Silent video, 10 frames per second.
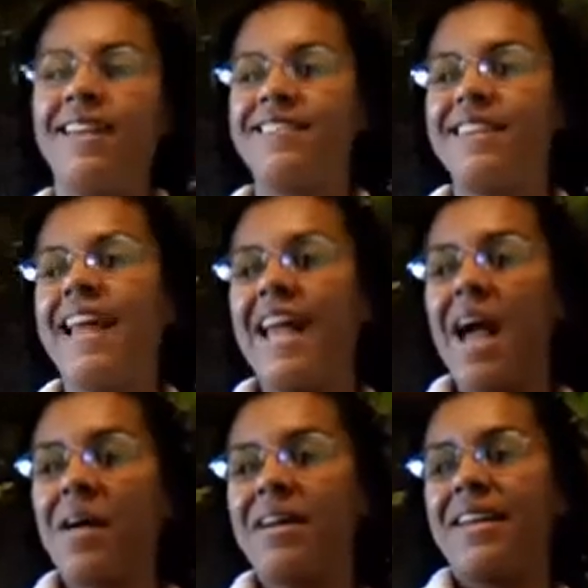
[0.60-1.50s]
Today,
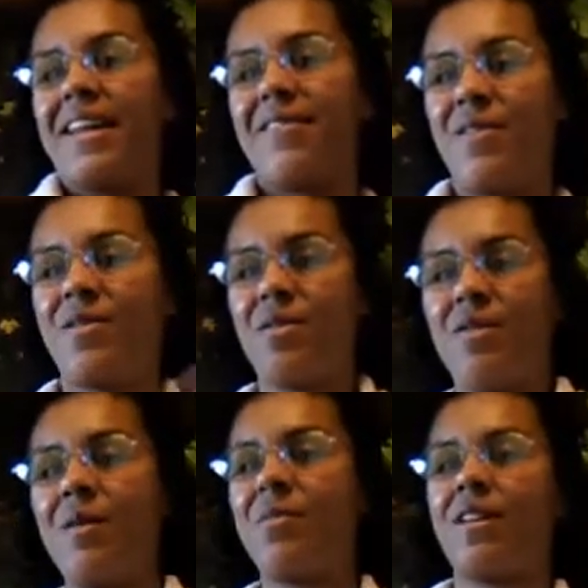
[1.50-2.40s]
I'm going to give you some
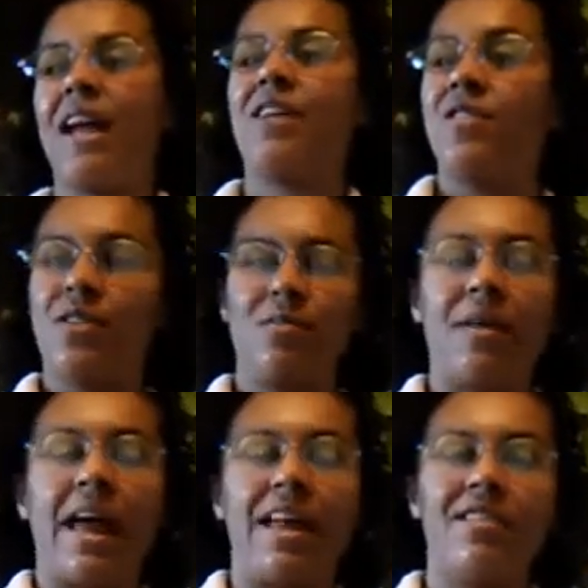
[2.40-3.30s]
tips on how you can
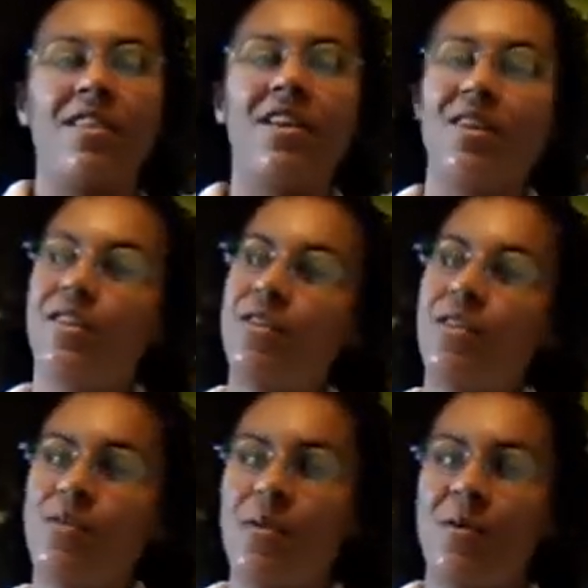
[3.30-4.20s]
pass your
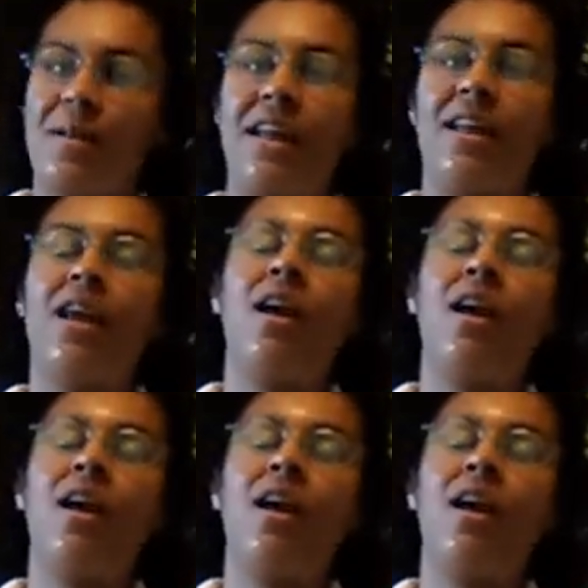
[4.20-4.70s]
learner's permit